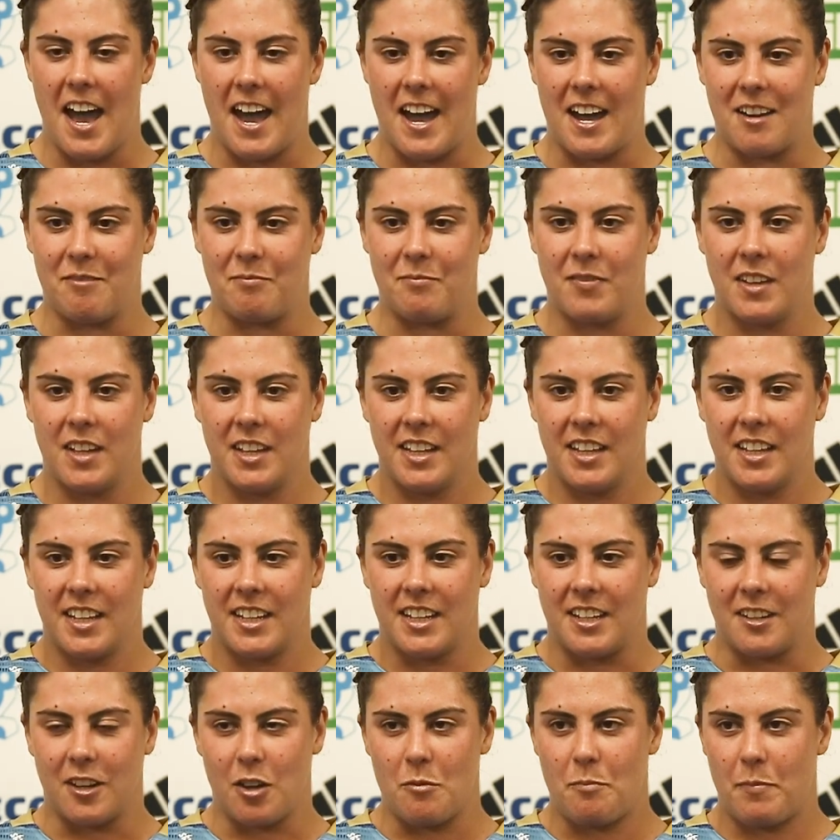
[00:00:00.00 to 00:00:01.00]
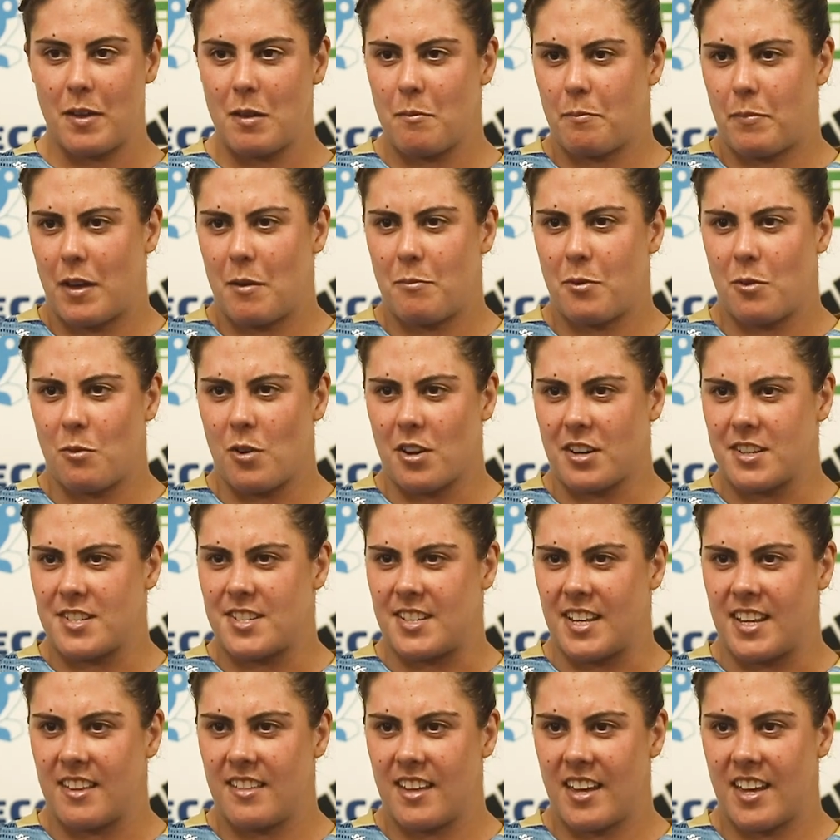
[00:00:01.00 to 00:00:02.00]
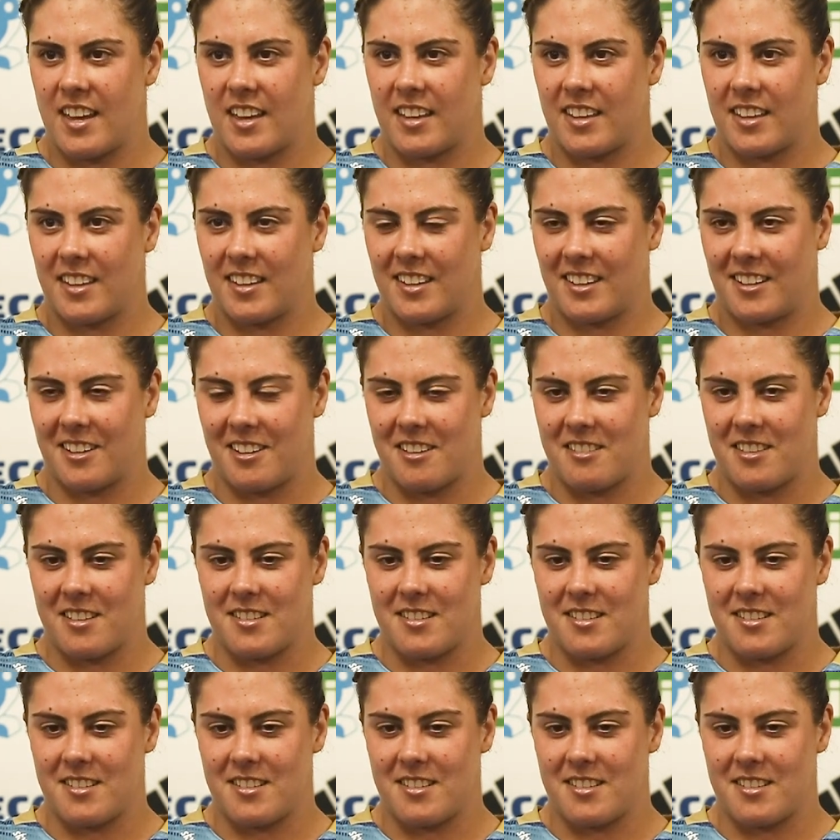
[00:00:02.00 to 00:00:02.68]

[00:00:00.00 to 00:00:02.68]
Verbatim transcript: um, you know pe- people want to see that you know,